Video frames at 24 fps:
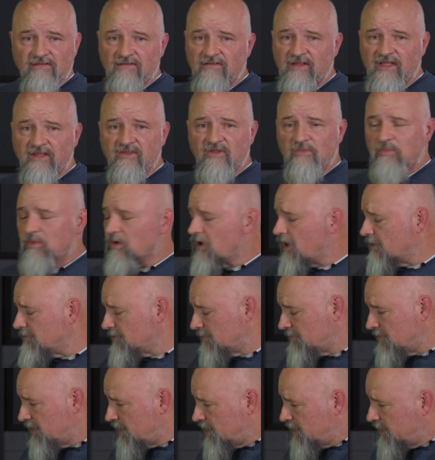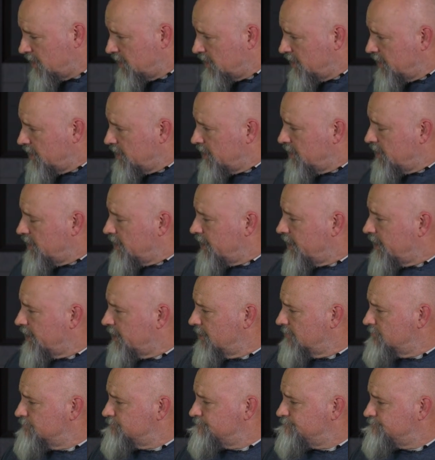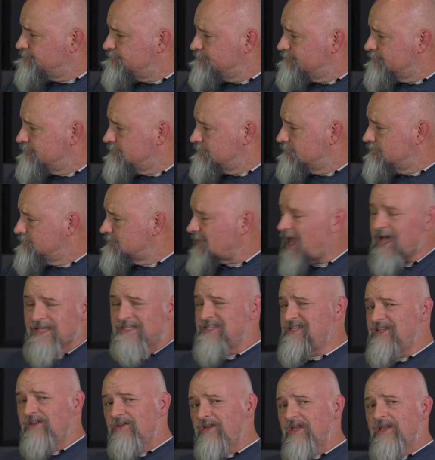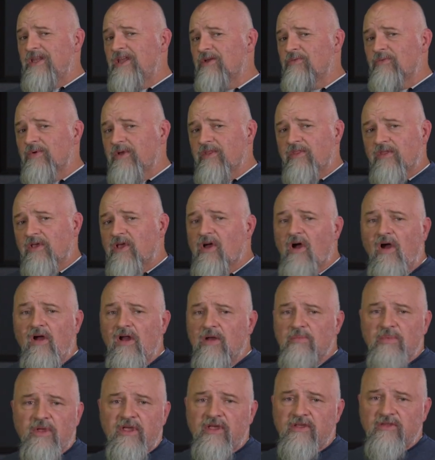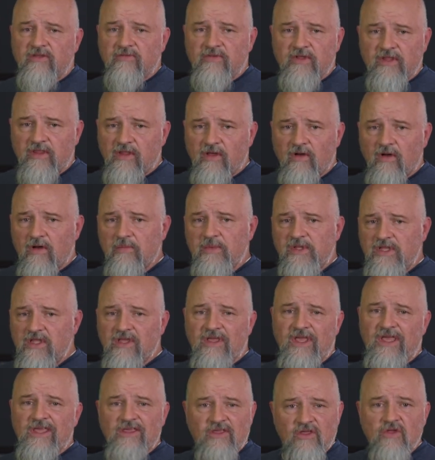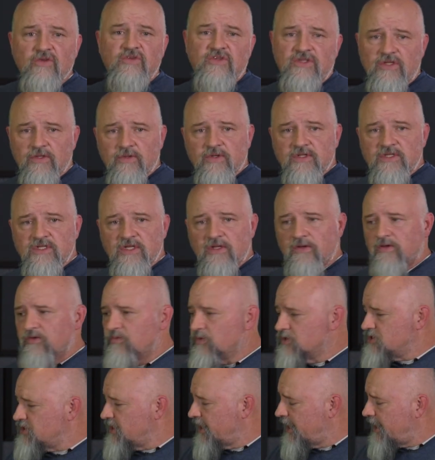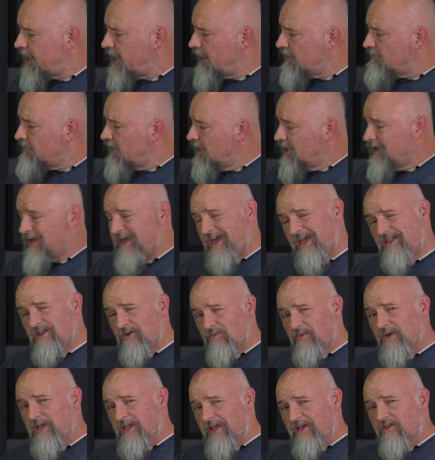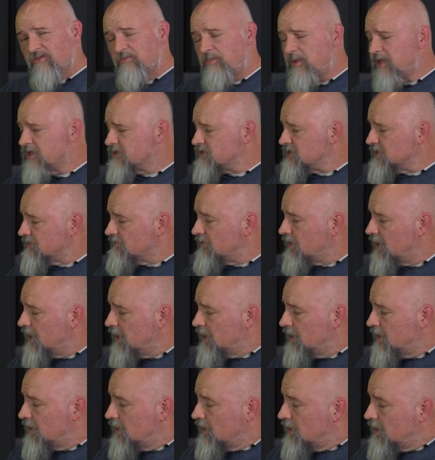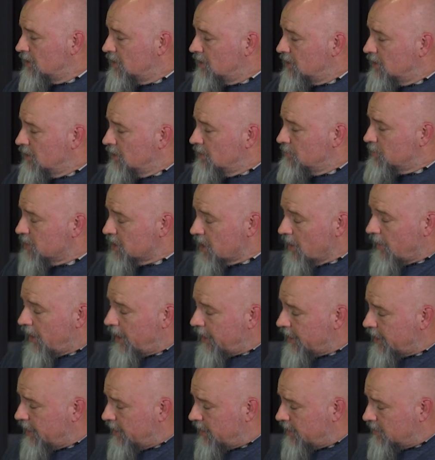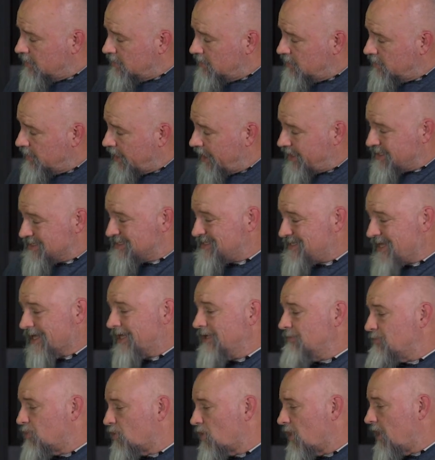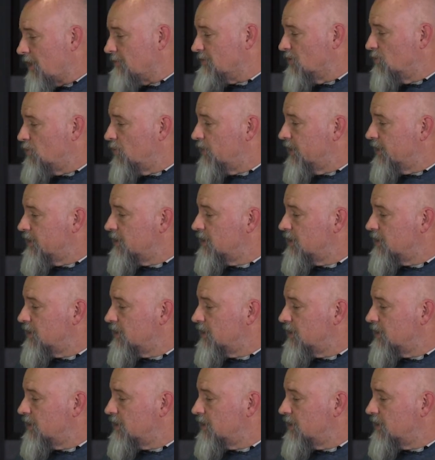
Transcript: It's a problem. I still didn't get rid of the cart because of it though. I mean, you get used to it, you know, it's what you have, and they're really expensive. But no, I had a second problem with